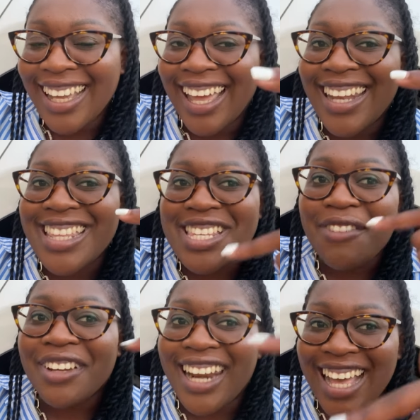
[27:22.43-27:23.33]
and the South
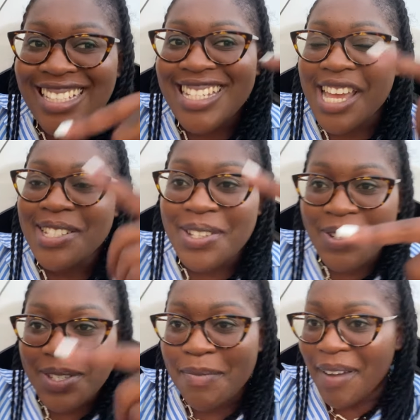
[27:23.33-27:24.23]
African accent I used to
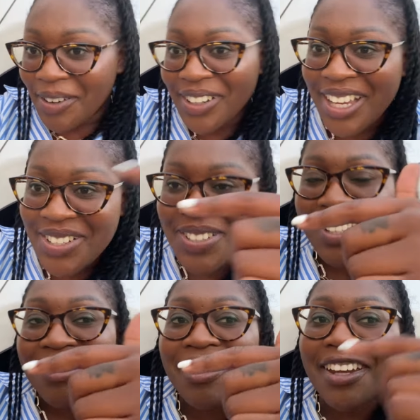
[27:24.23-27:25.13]
use back when I used to
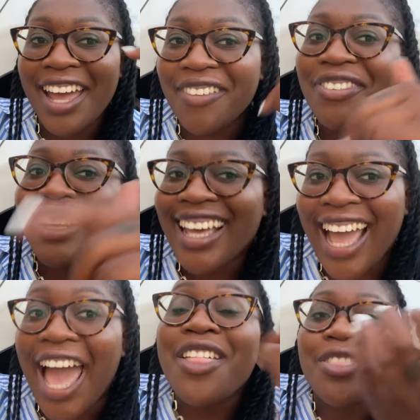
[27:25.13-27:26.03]
live here, I feel like,
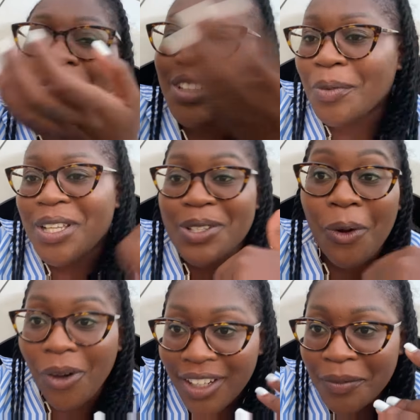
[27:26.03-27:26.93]
I thought it was
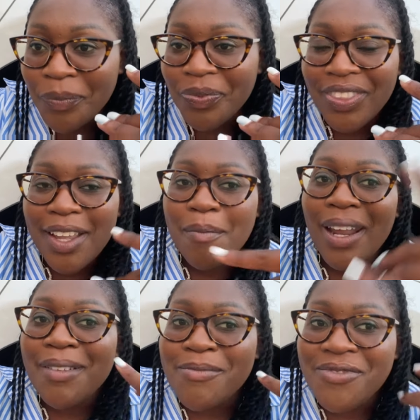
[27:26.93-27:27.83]
gone, but
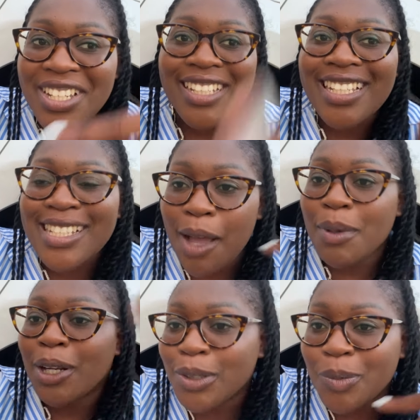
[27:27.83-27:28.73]
I'm feeling it
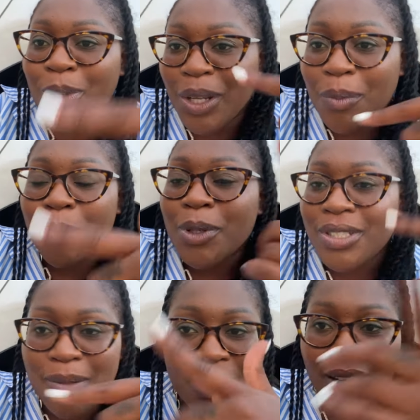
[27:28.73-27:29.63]
coming out more and more because
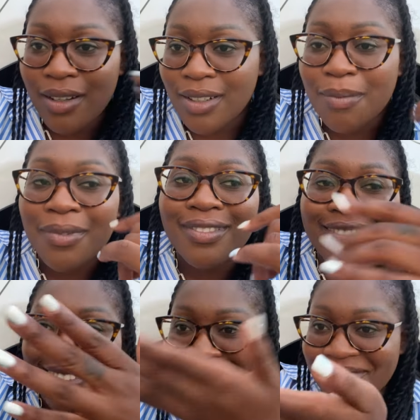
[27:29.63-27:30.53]
I'm surrounded
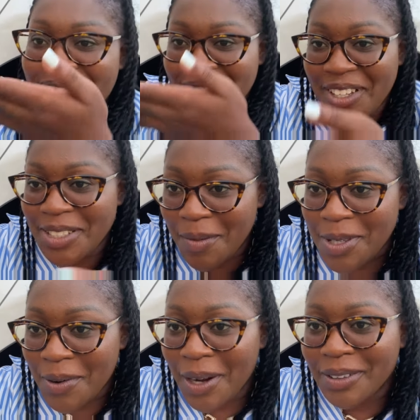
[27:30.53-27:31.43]

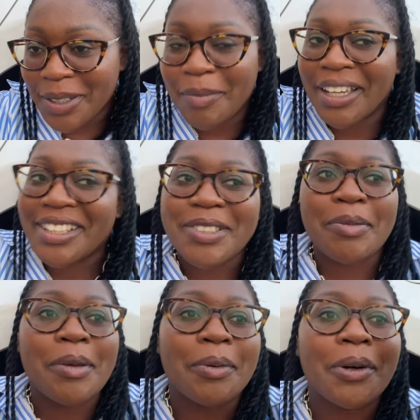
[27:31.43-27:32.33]
by these
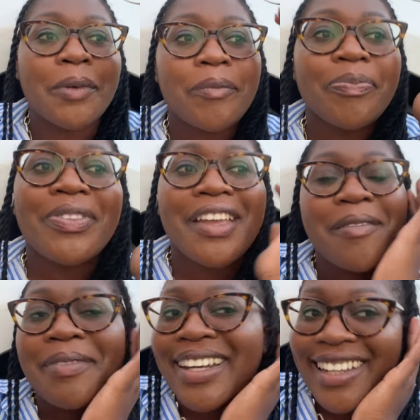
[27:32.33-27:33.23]
people.
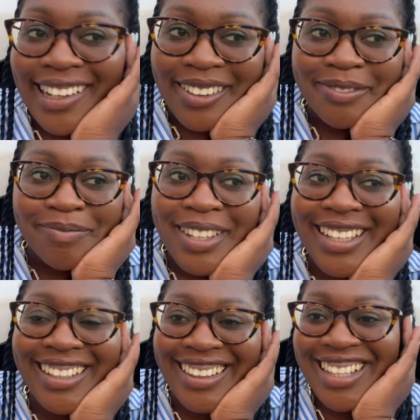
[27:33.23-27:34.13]
But yeah,
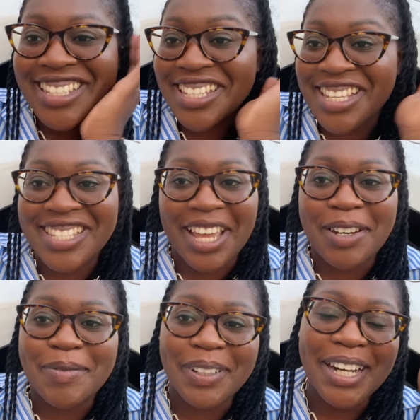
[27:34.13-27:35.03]
that's just a
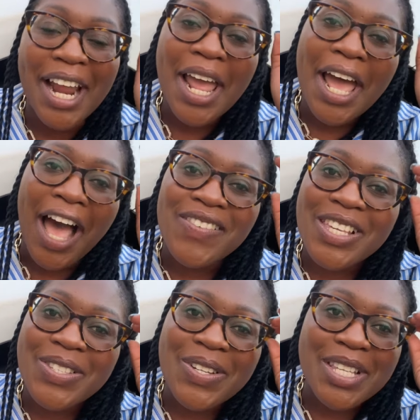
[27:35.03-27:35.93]
sidebar I
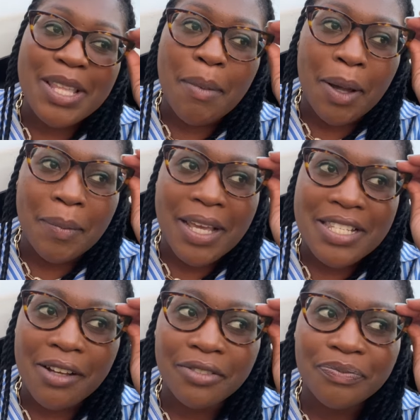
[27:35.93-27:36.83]
just noticed about myself.